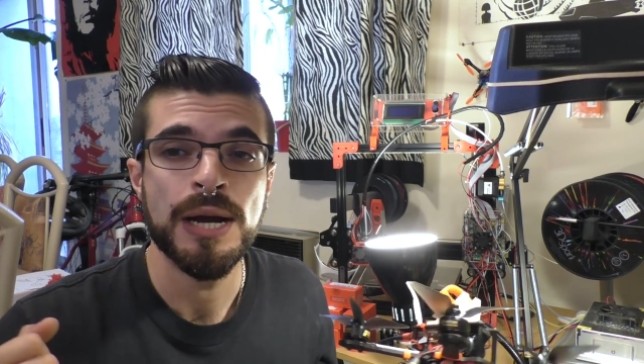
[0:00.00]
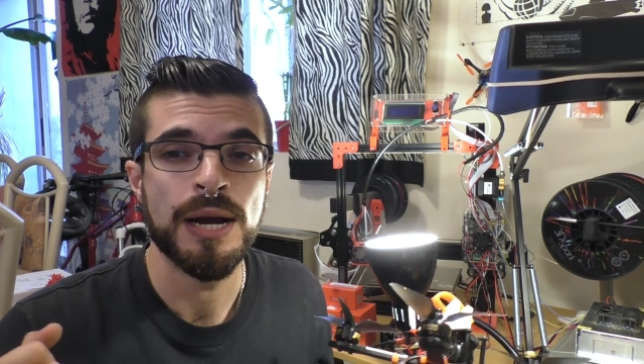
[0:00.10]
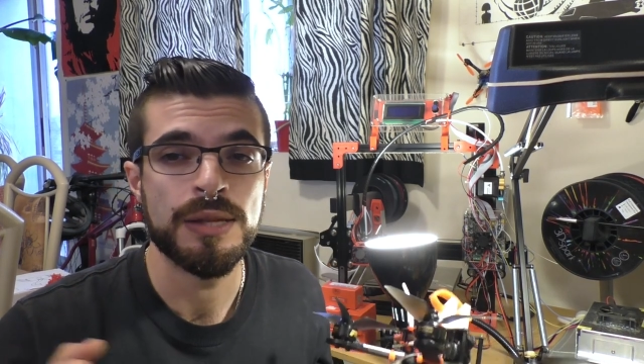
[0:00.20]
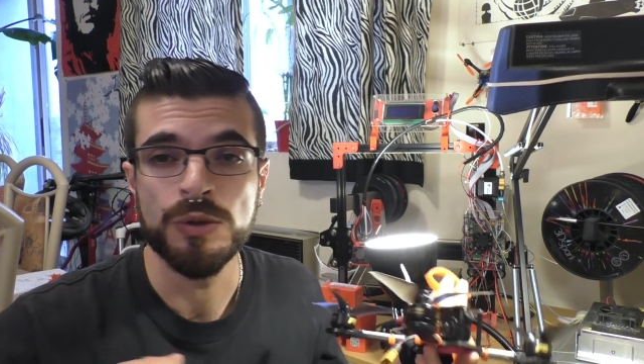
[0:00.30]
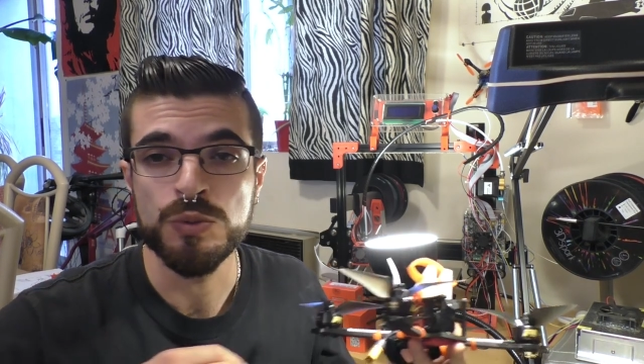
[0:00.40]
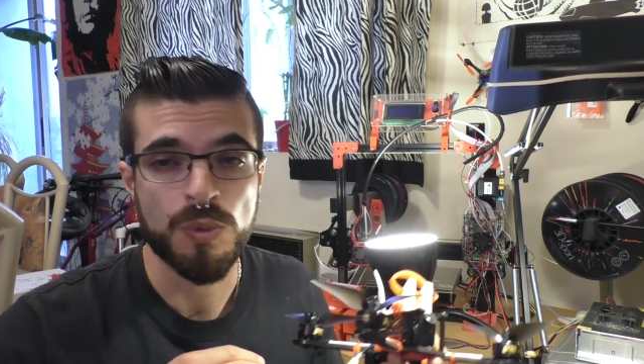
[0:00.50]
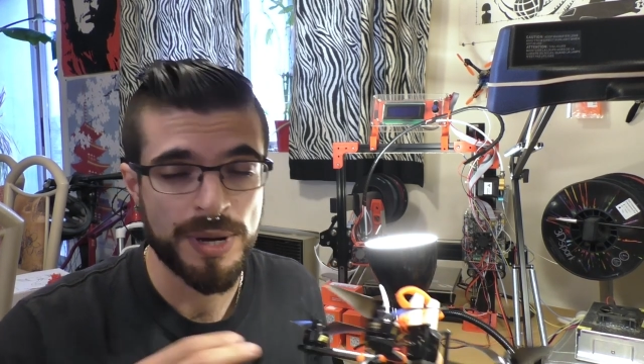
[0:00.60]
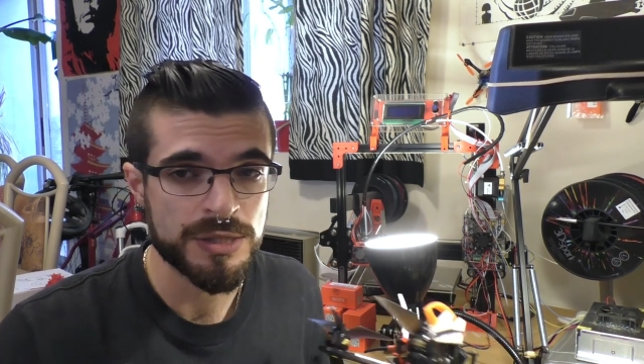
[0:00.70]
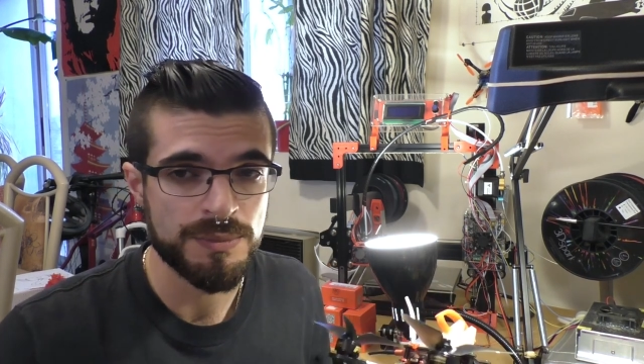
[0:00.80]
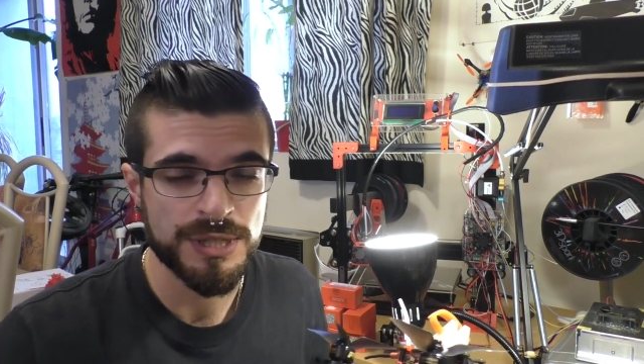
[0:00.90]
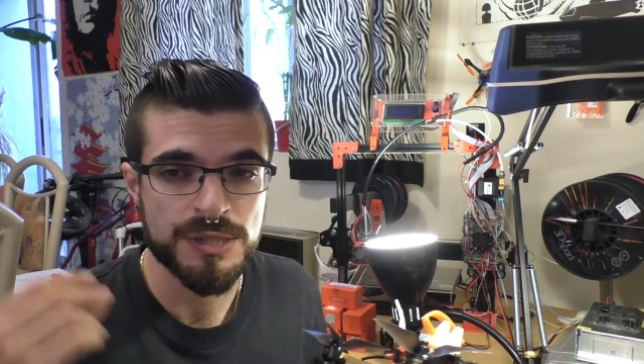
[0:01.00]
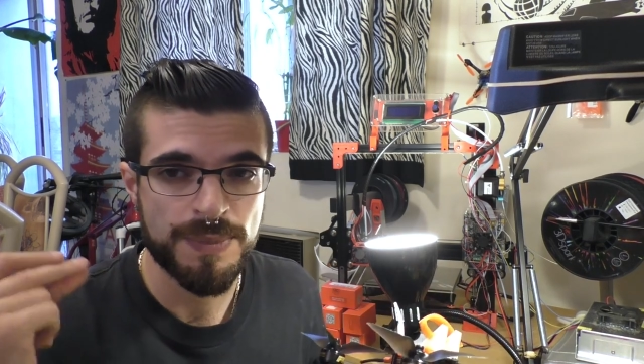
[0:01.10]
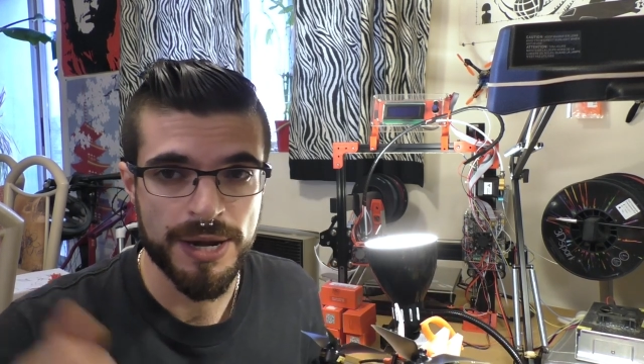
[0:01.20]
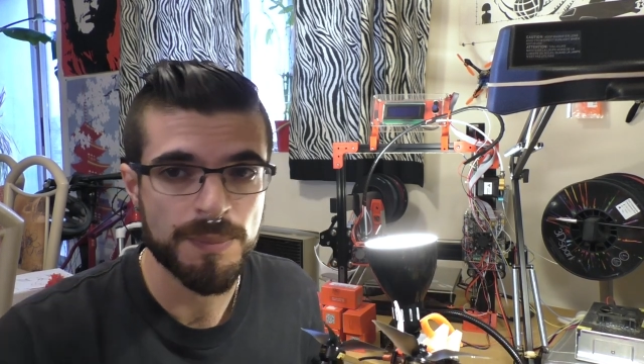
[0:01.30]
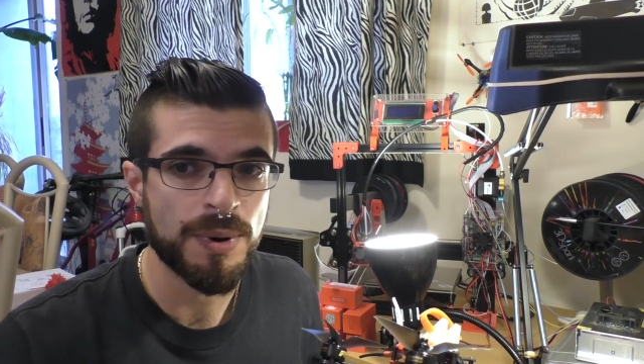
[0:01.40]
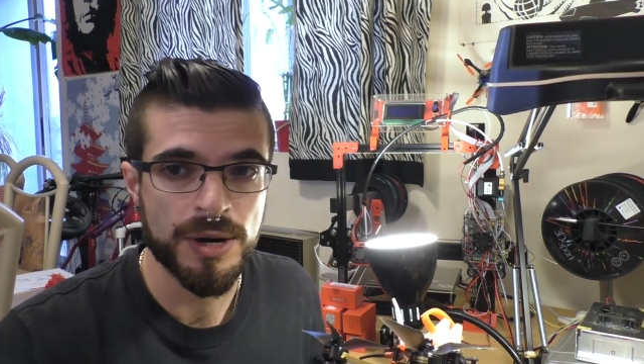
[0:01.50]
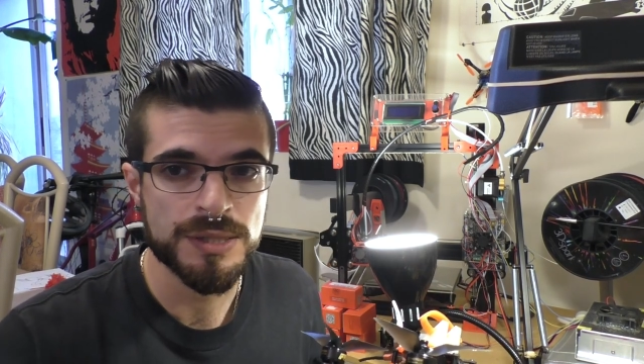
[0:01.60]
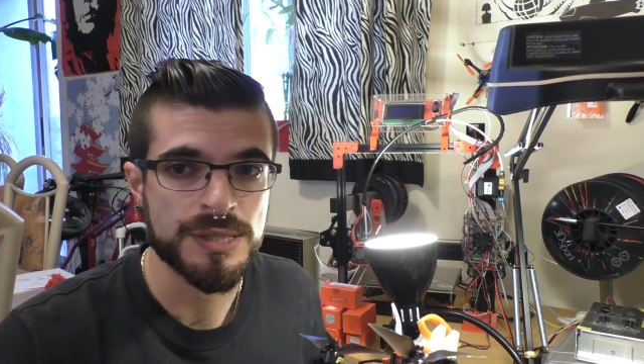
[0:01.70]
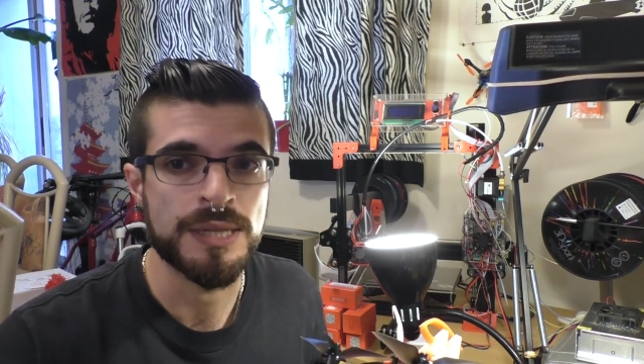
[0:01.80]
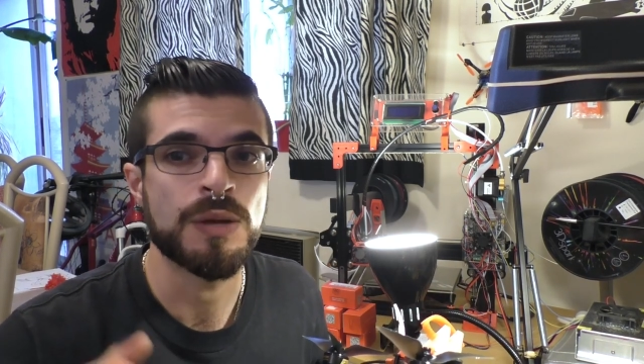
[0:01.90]
Those were meant to be sped up
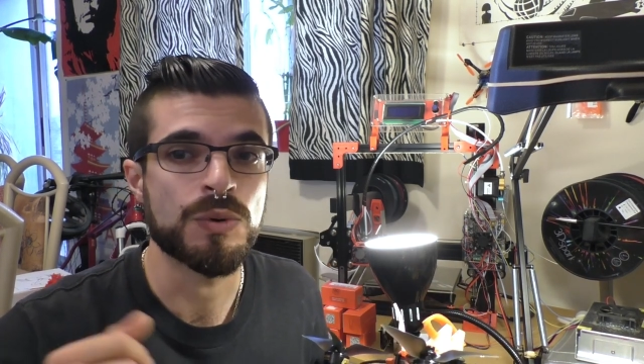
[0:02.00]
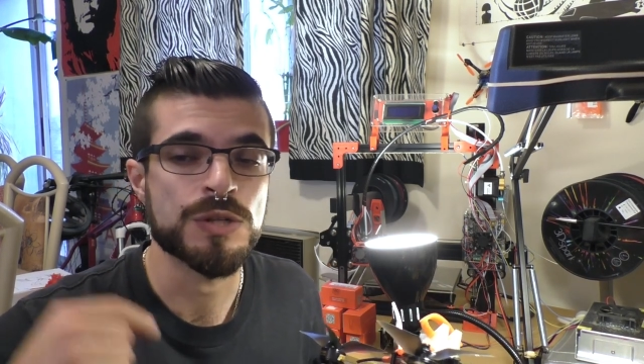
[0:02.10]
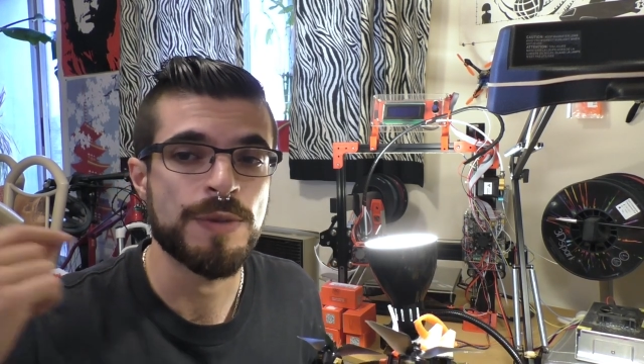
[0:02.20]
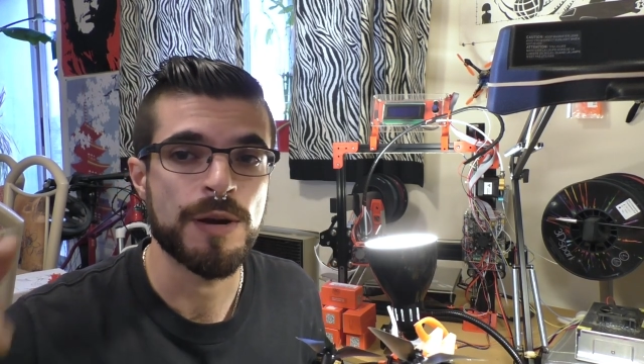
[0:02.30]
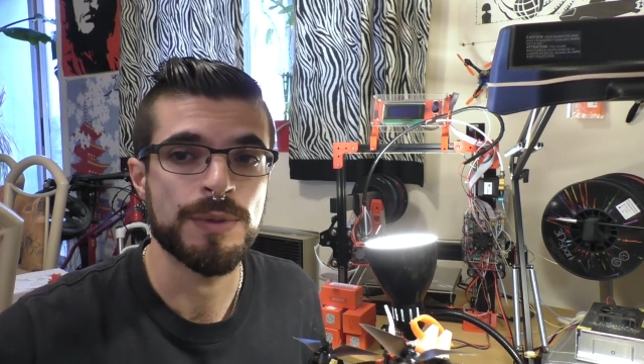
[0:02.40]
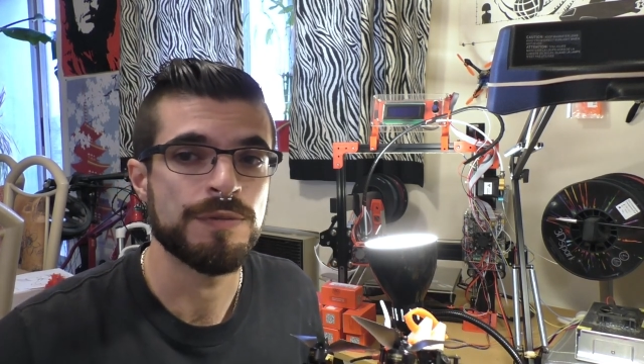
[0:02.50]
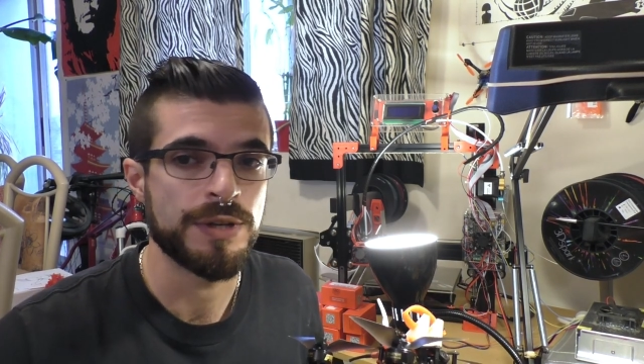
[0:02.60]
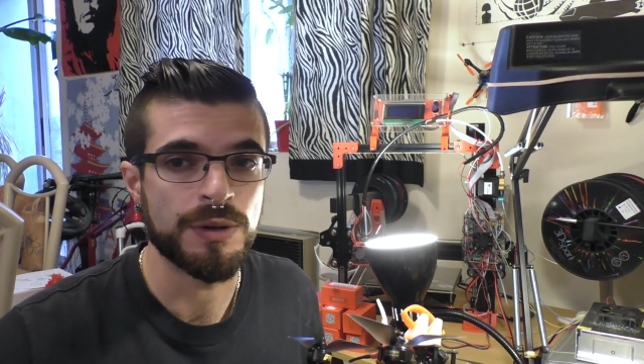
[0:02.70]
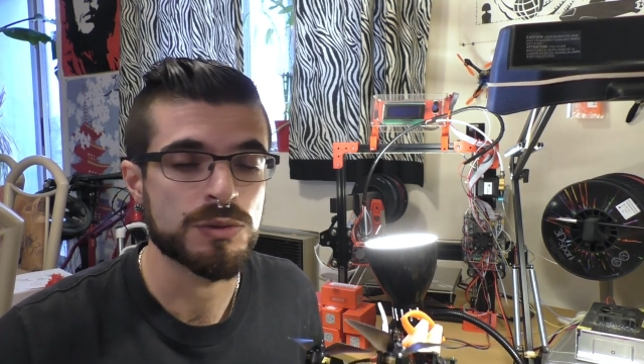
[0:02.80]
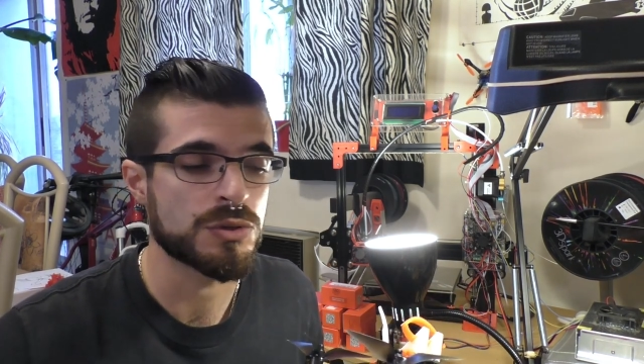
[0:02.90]
parts, and they were sped up in the video.